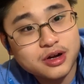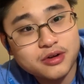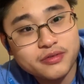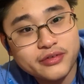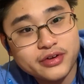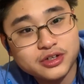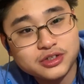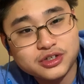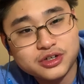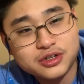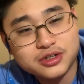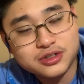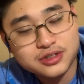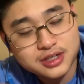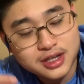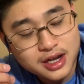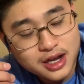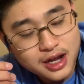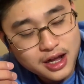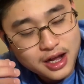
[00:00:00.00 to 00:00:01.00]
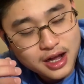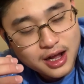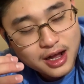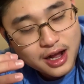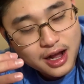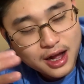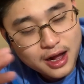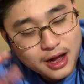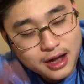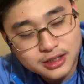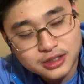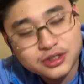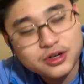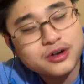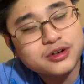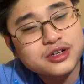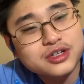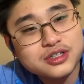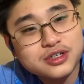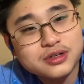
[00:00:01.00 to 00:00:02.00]
Adventures,
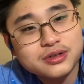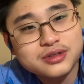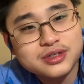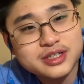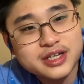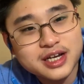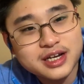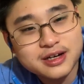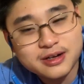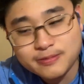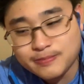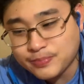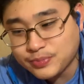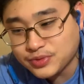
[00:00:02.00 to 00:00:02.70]
Stardust Crusader.